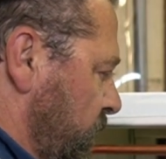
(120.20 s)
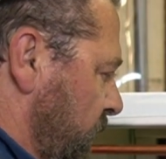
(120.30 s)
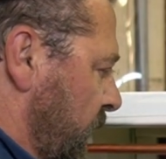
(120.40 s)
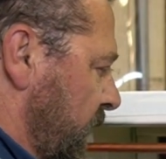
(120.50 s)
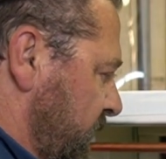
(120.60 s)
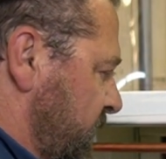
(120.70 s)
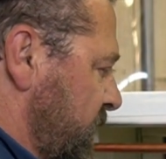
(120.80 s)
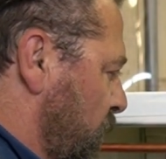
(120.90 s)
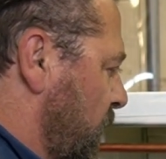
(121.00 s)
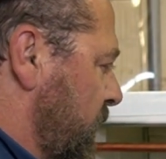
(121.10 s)
Now this
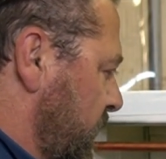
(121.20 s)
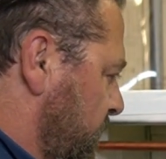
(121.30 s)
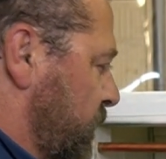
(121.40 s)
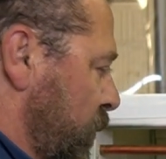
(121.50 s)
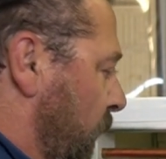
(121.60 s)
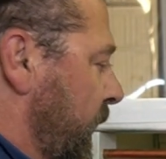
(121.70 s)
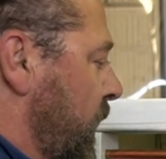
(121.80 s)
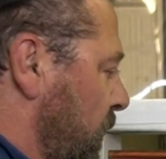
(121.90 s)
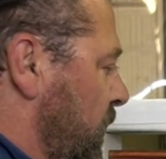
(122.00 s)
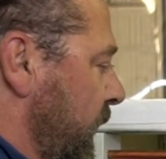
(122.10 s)
is working
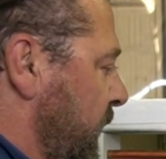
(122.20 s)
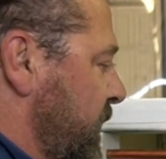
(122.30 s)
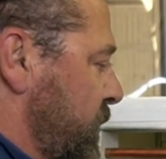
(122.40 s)
well at